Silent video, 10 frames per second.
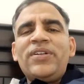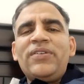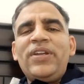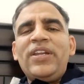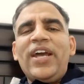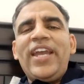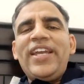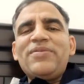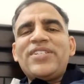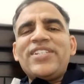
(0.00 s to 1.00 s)

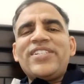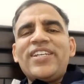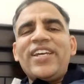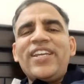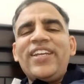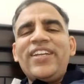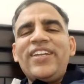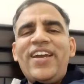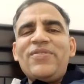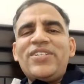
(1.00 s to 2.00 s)
like Mr. Sani.
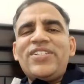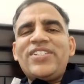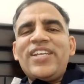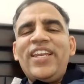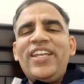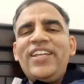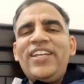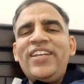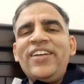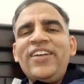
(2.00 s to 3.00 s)
Yeah, Mr.
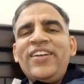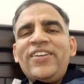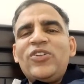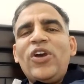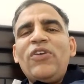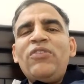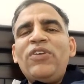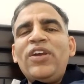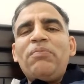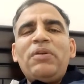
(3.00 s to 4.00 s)
Sani. So
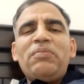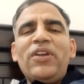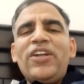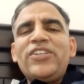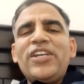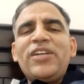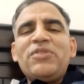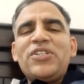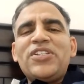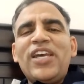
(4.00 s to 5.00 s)
everywhere people are saying
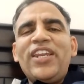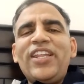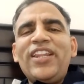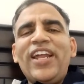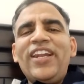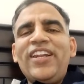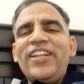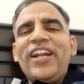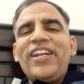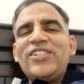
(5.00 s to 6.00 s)
Mr. Sani, then
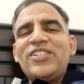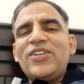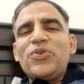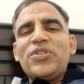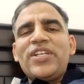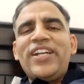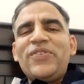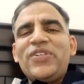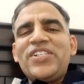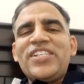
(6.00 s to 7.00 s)
that shows that
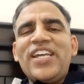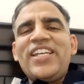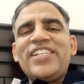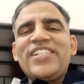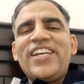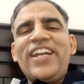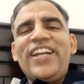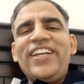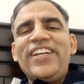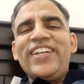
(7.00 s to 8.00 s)
Mr. Sani is a
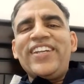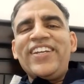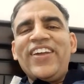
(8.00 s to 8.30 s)
great leader.